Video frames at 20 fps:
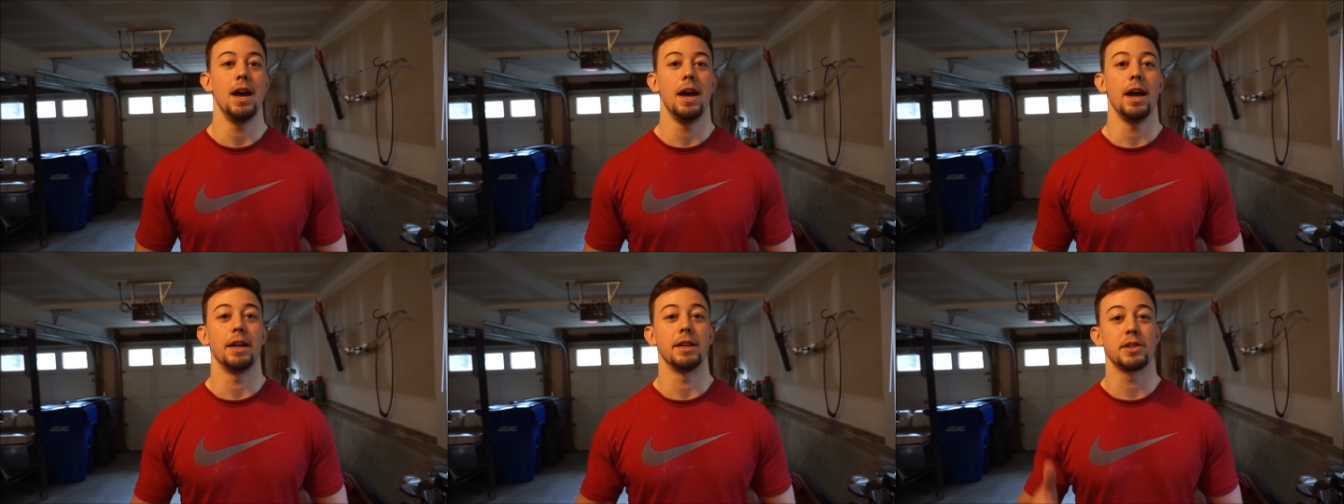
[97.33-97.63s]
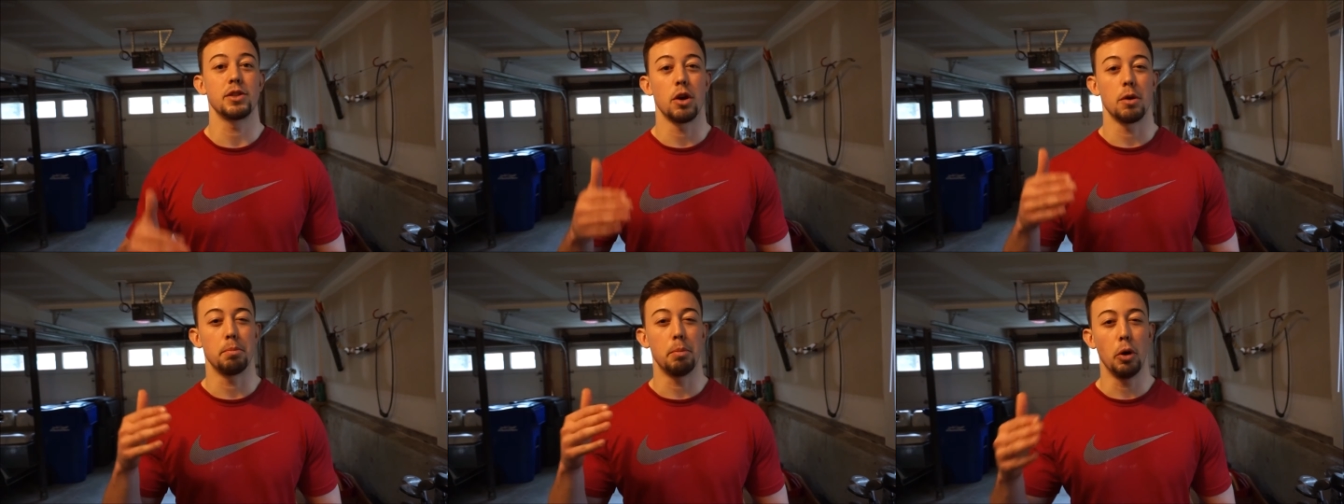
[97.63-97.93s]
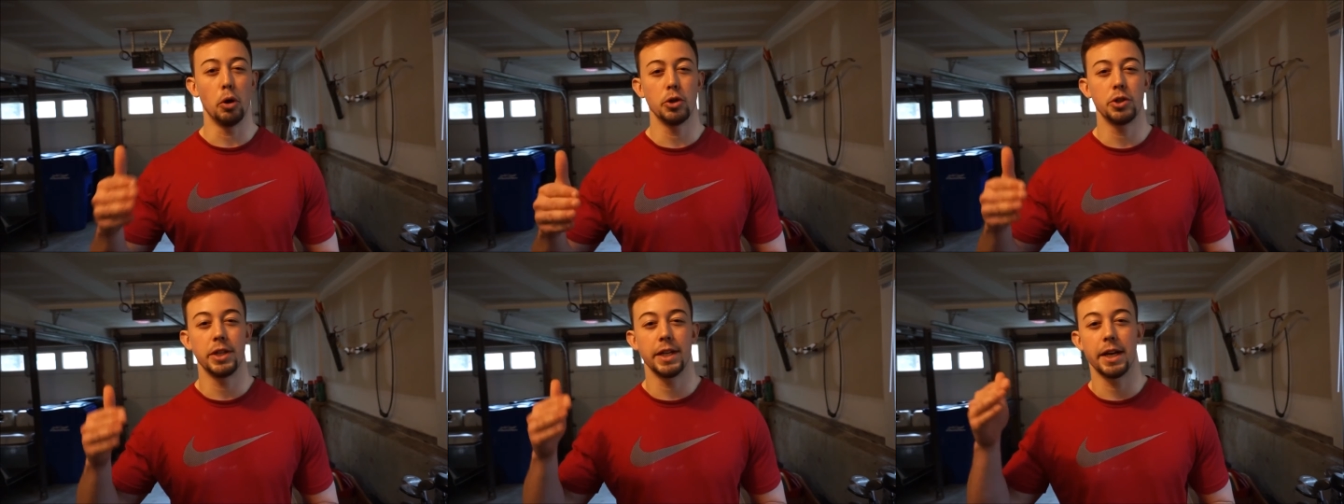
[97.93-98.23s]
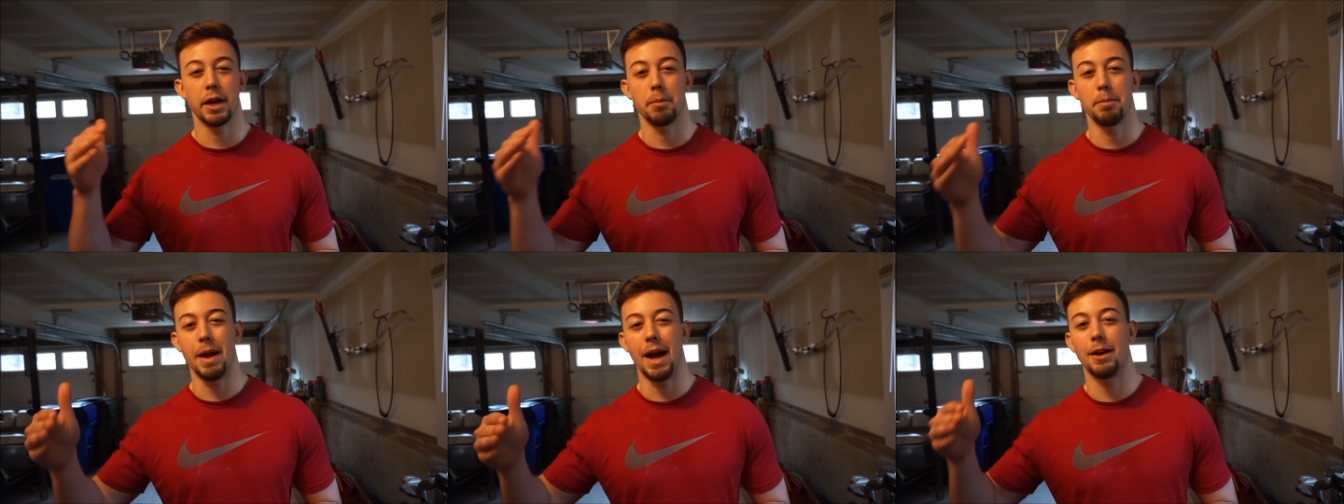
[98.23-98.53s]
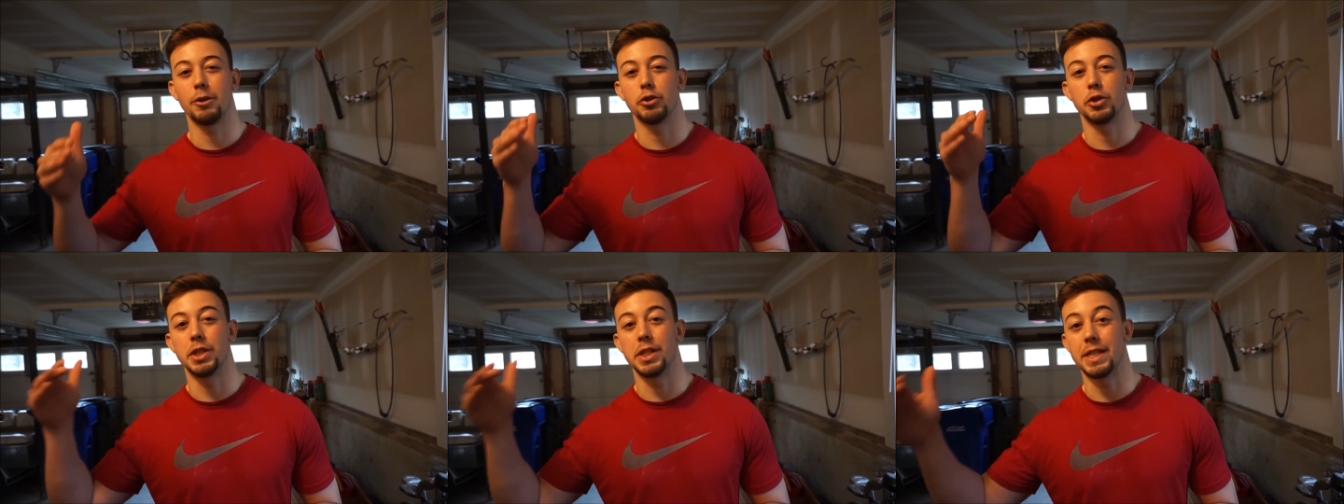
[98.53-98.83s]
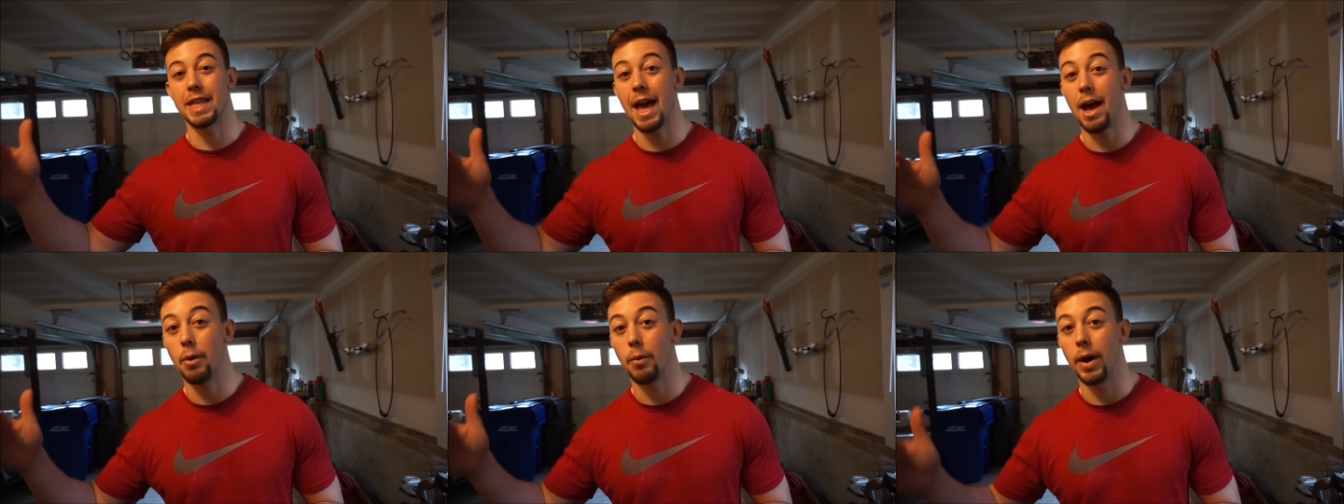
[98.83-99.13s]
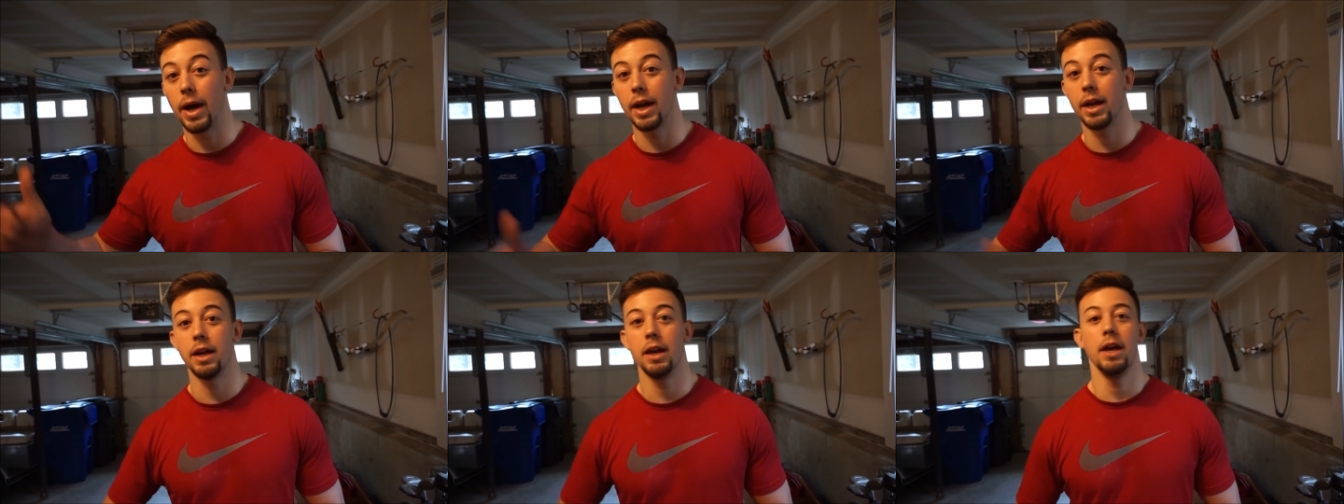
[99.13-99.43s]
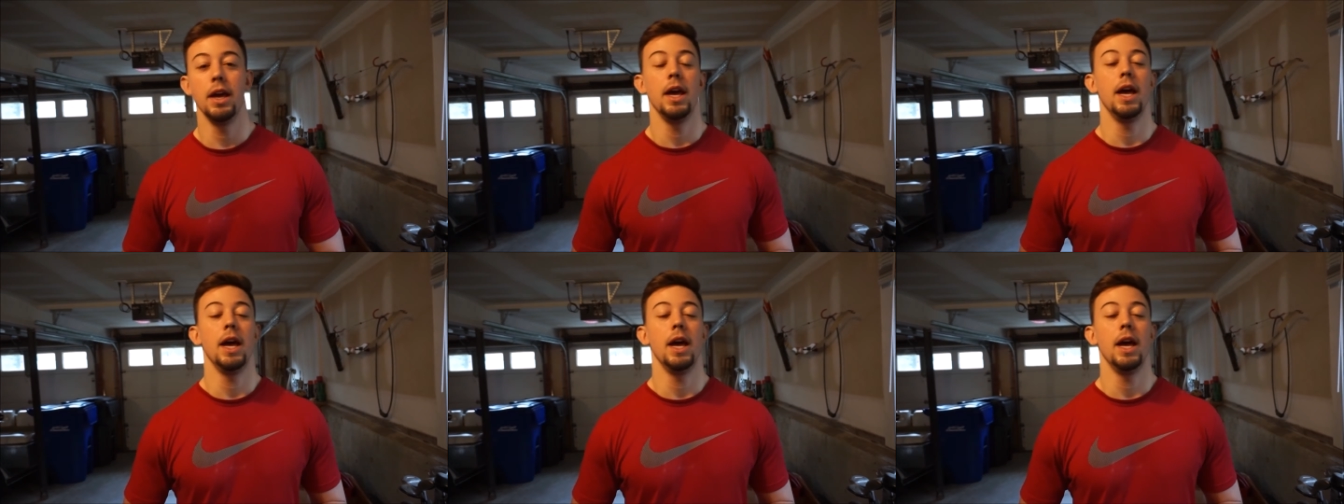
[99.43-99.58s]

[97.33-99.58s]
and start pushing your boundaries that way.